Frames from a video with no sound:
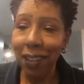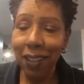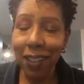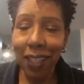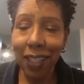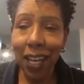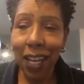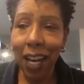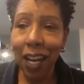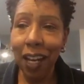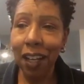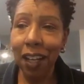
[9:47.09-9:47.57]

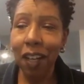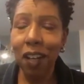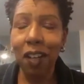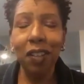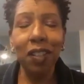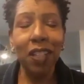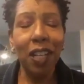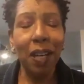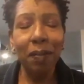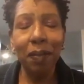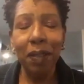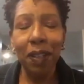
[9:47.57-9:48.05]
See how it goes.
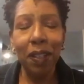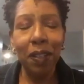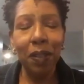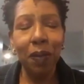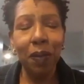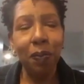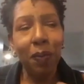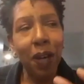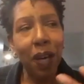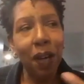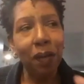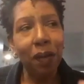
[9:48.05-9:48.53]
I mean,
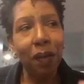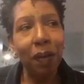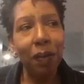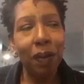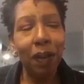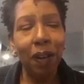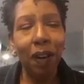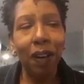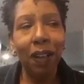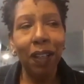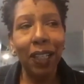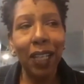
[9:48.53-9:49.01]
spare ribs
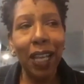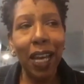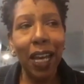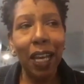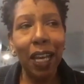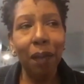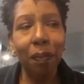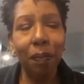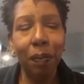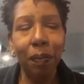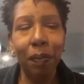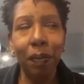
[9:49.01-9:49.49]
are
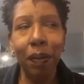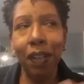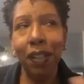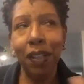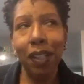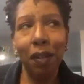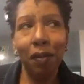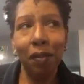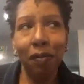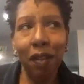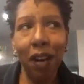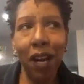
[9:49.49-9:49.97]
light because
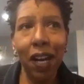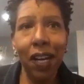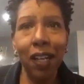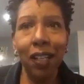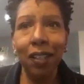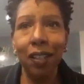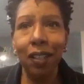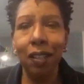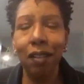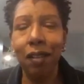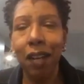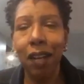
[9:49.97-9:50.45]
I fried
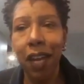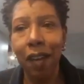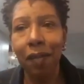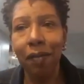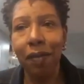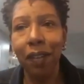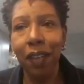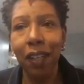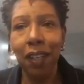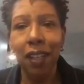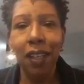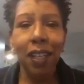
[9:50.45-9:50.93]
it's a little
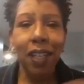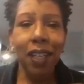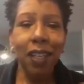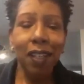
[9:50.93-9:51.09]
heavy.